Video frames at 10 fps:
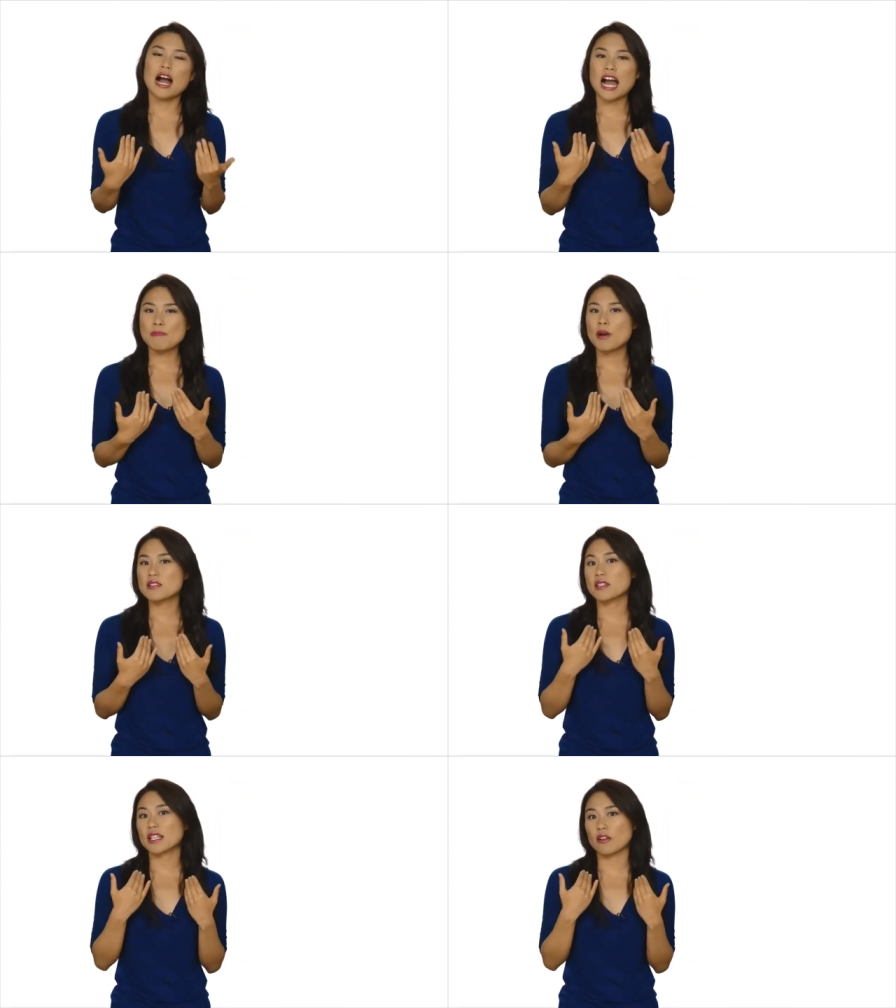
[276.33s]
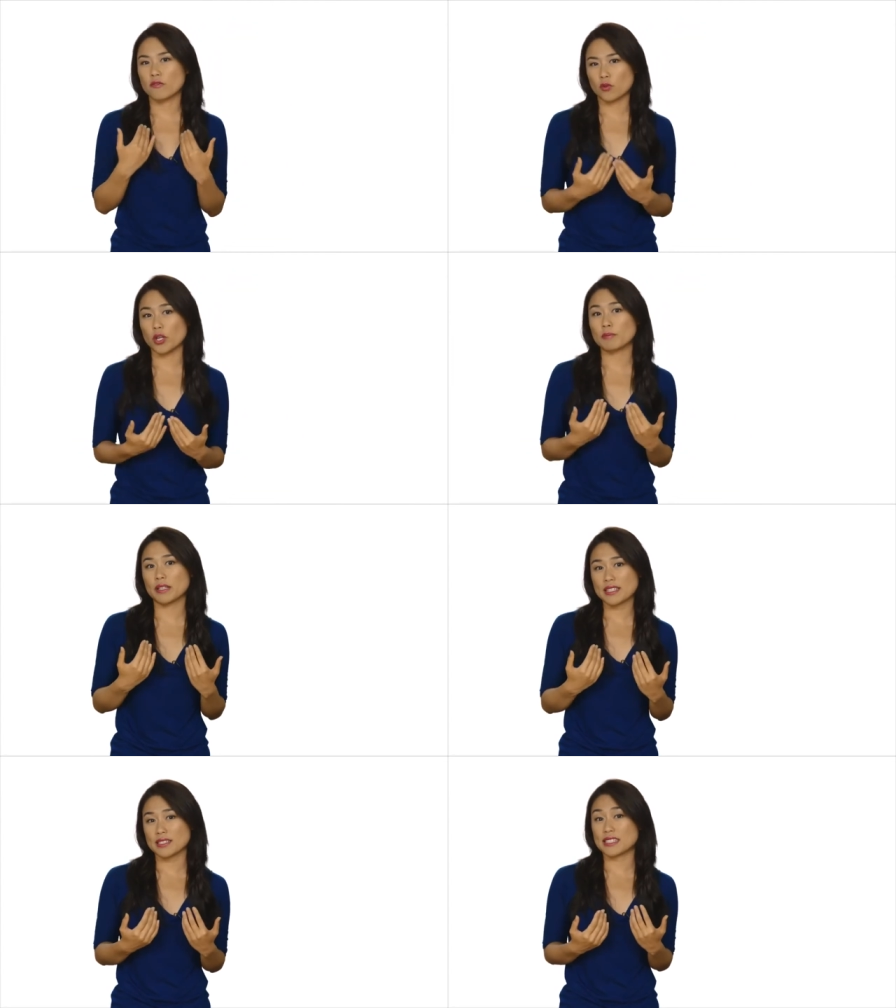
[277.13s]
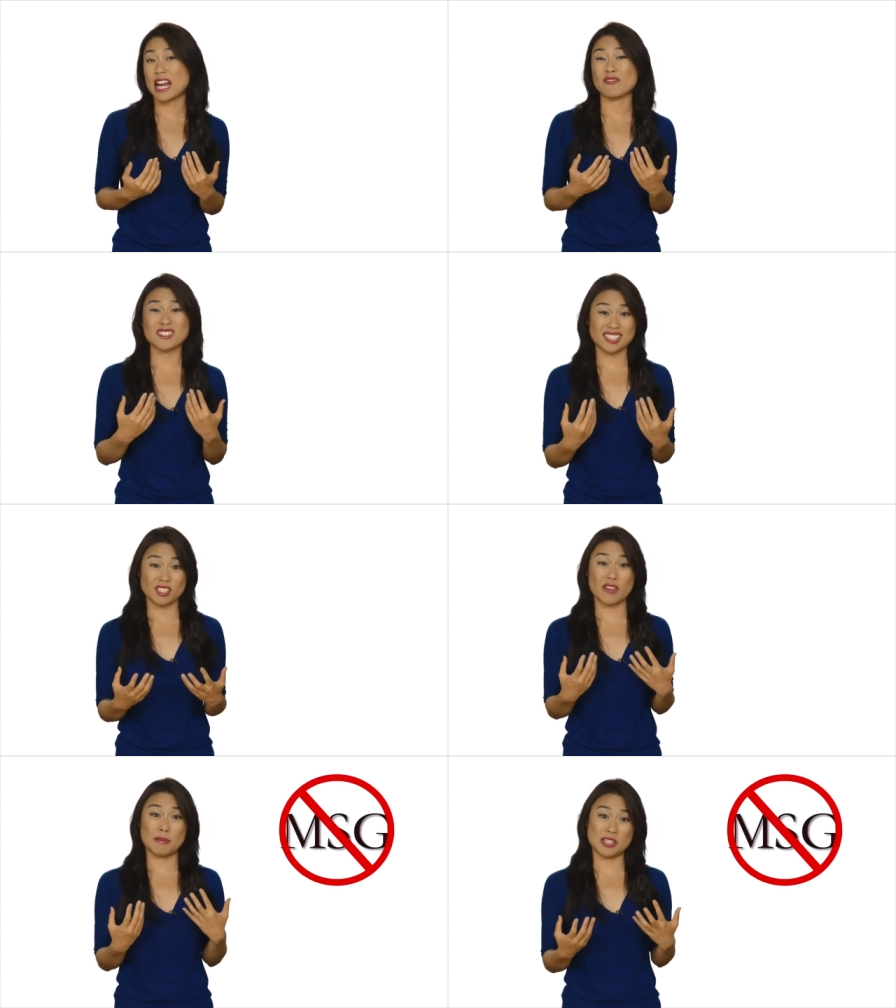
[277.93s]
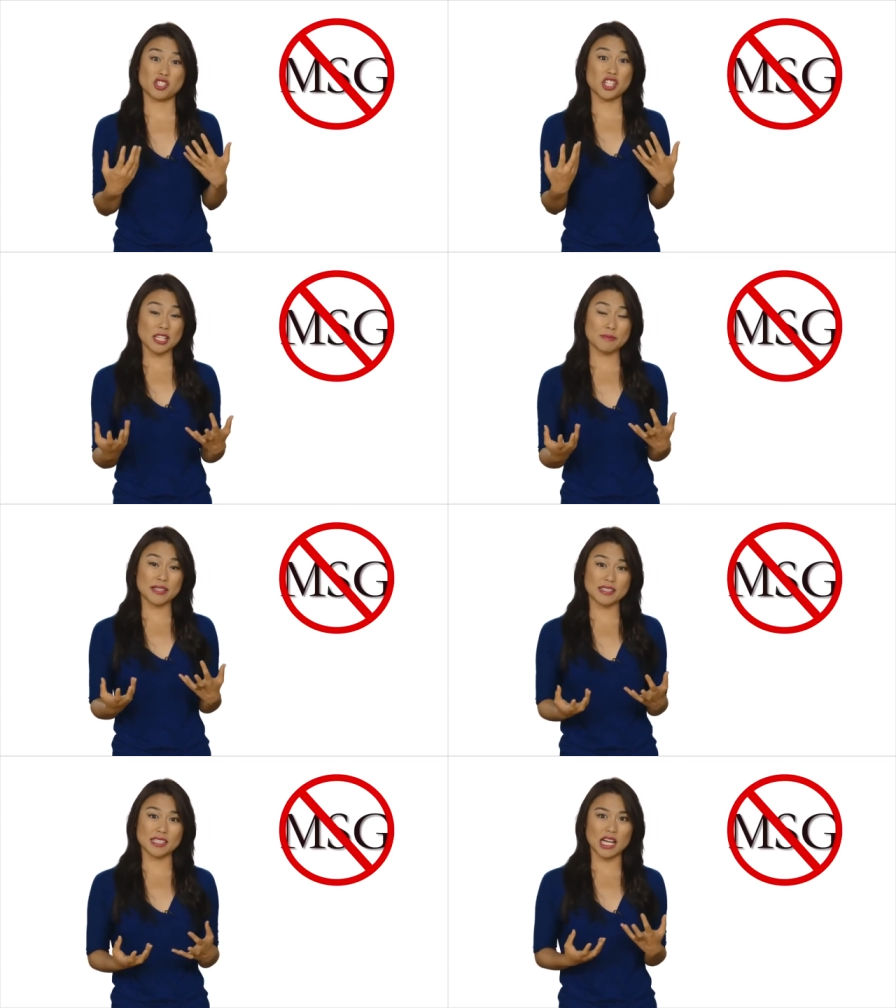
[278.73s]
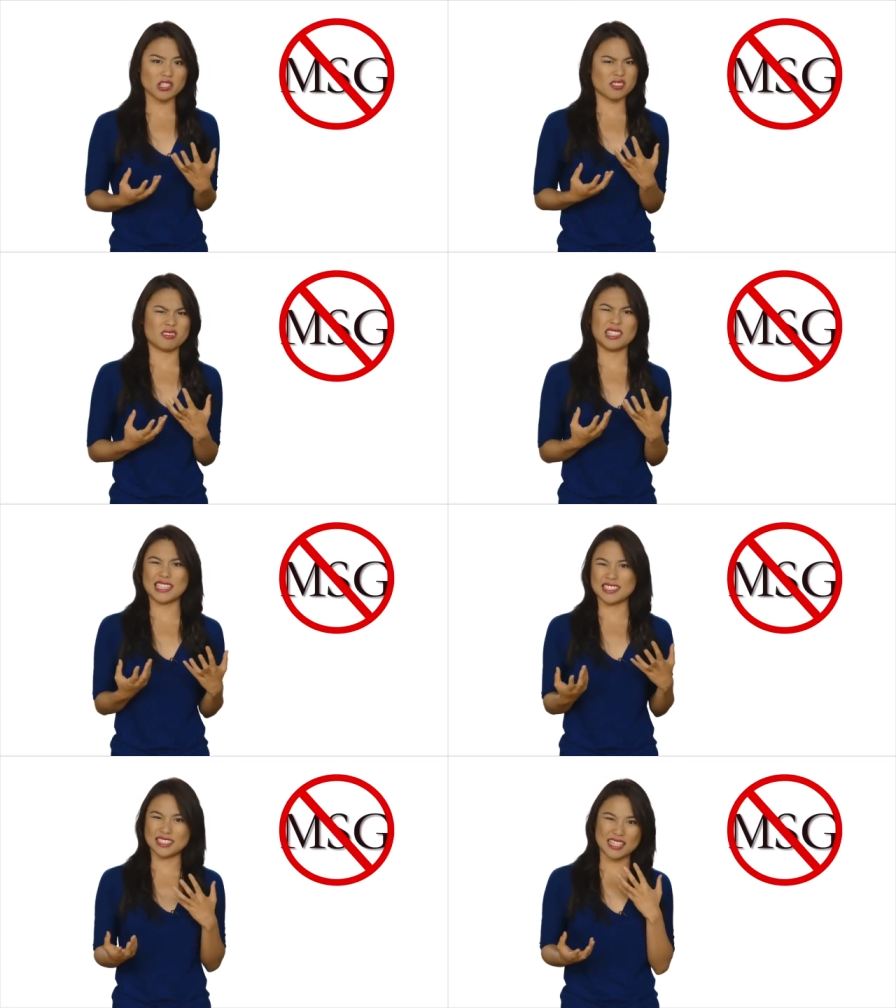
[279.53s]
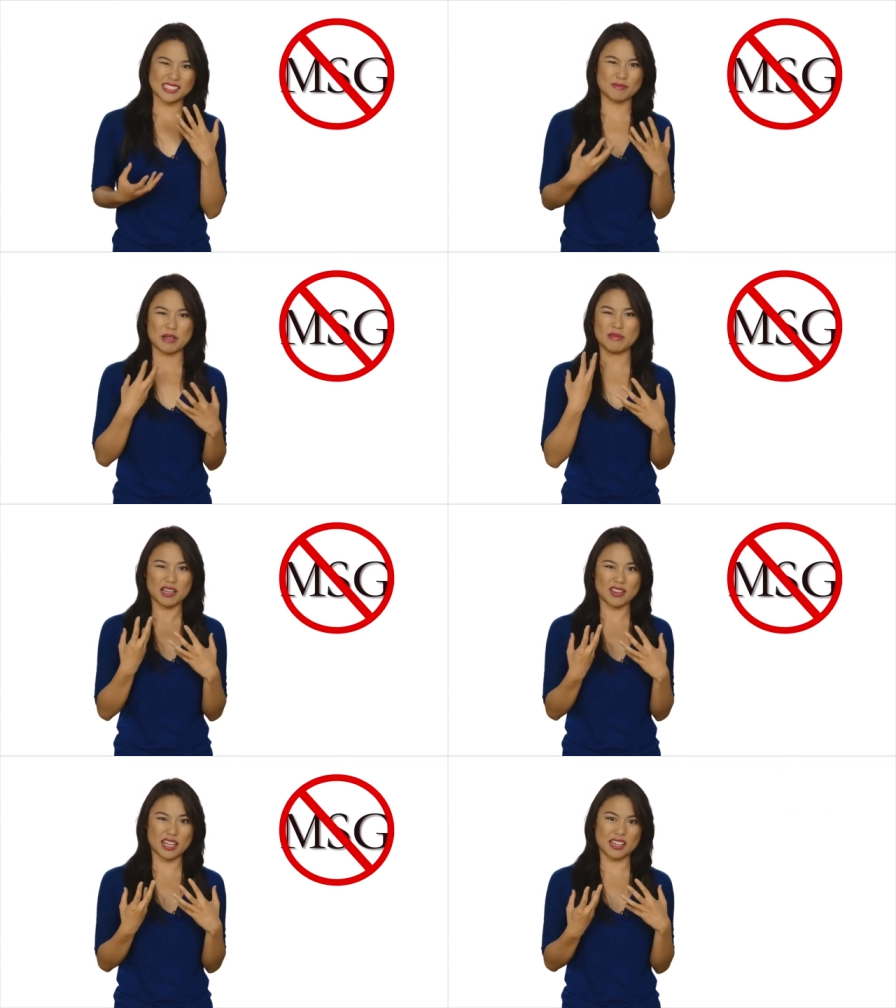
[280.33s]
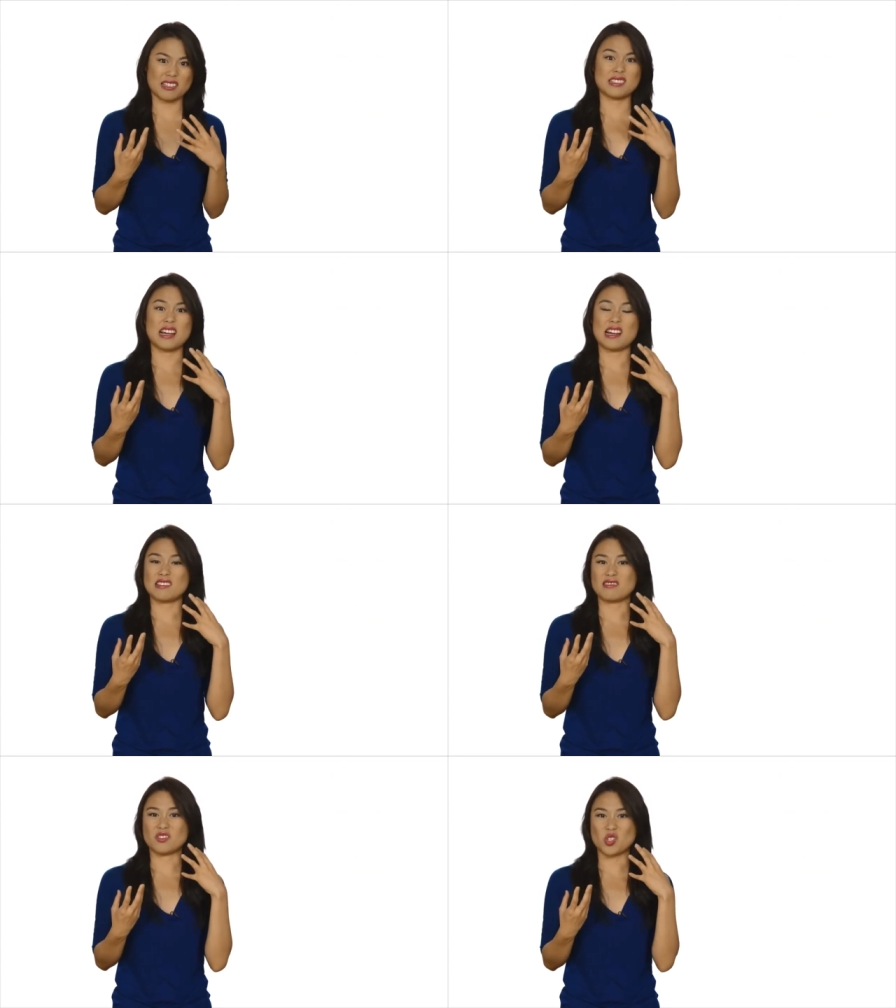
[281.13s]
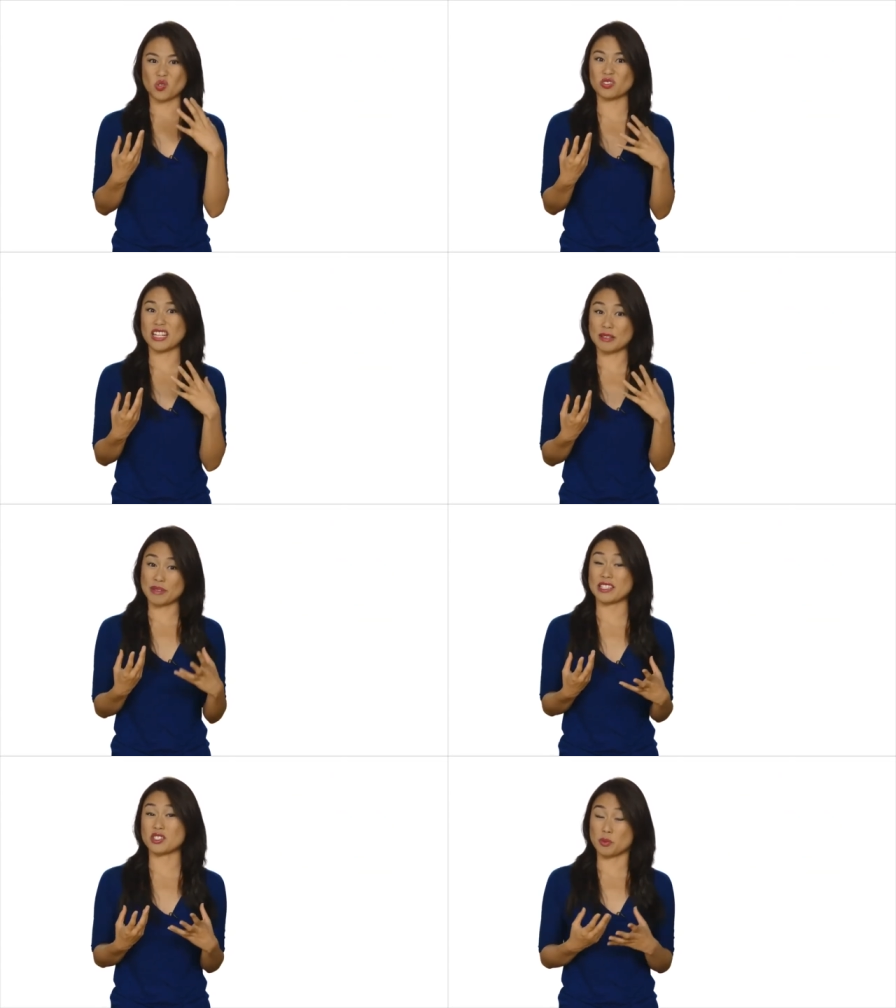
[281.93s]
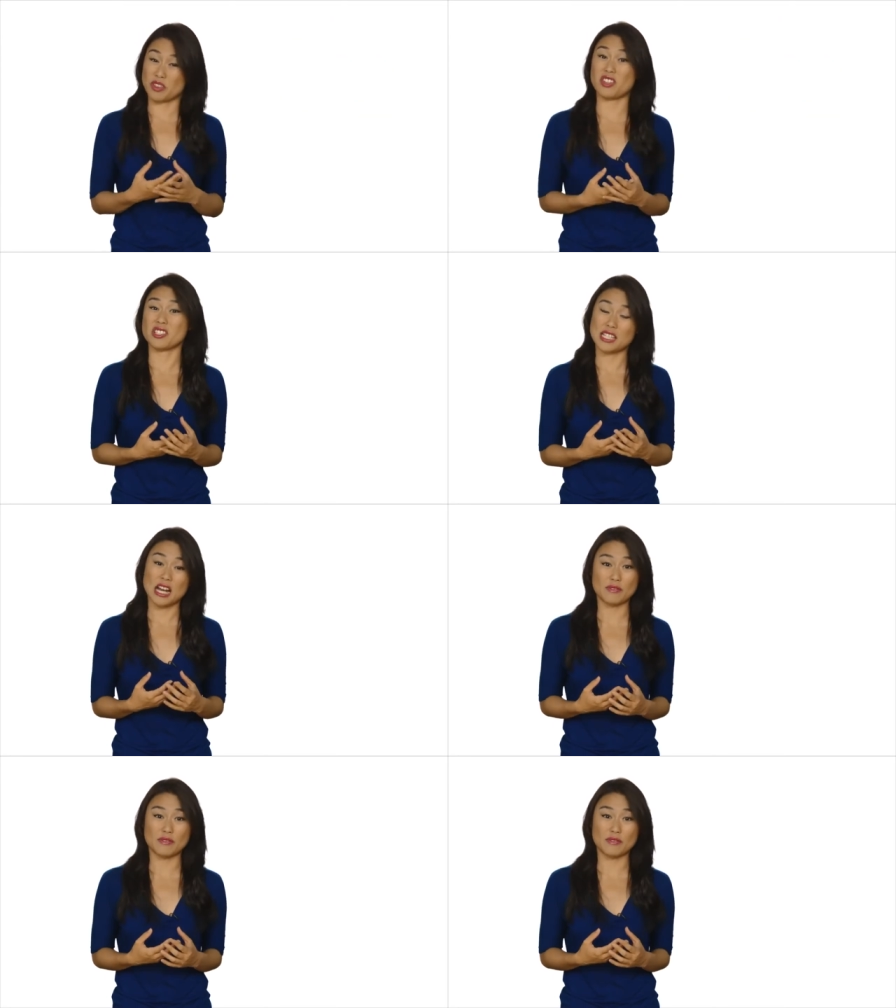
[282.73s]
I personally avoid places that have tons of MSG because I just don't like the taste in my mouth and I don't like being super thirsty